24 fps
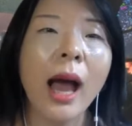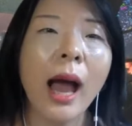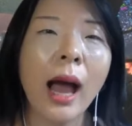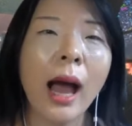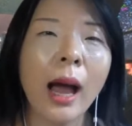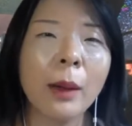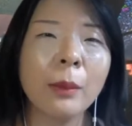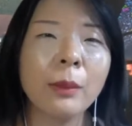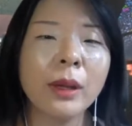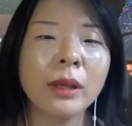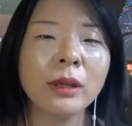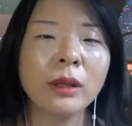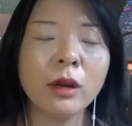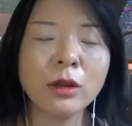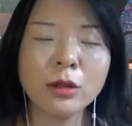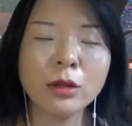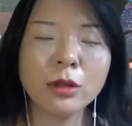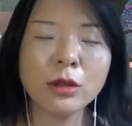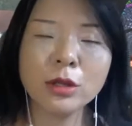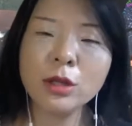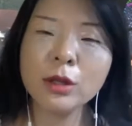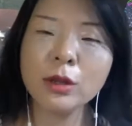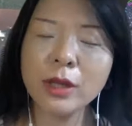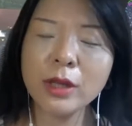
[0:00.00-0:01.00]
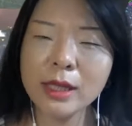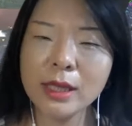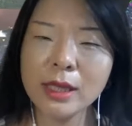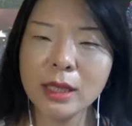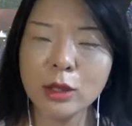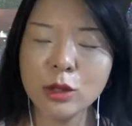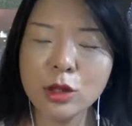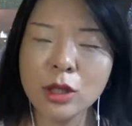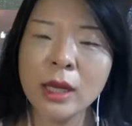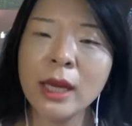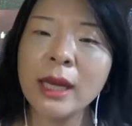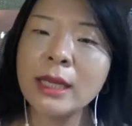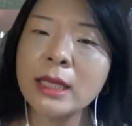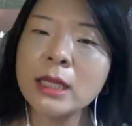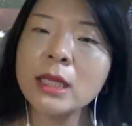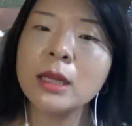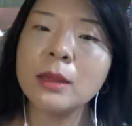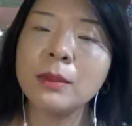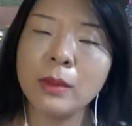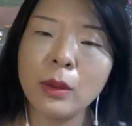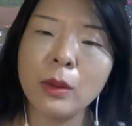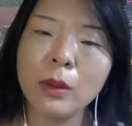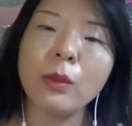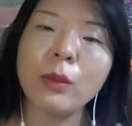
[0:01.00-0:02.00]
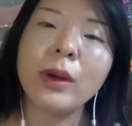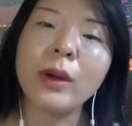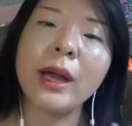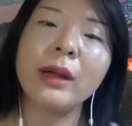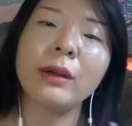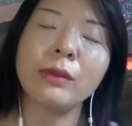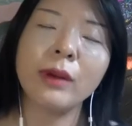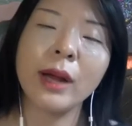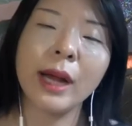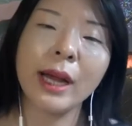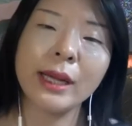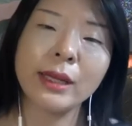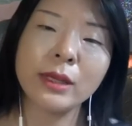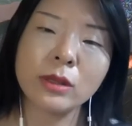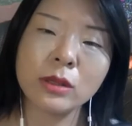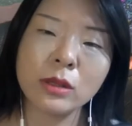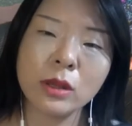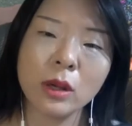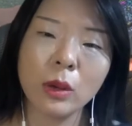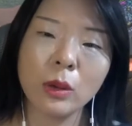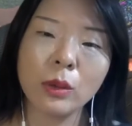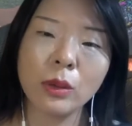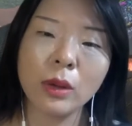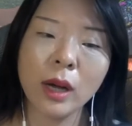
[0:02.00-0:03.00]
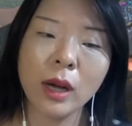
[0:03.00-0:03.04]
and also in such an intimate way, right? So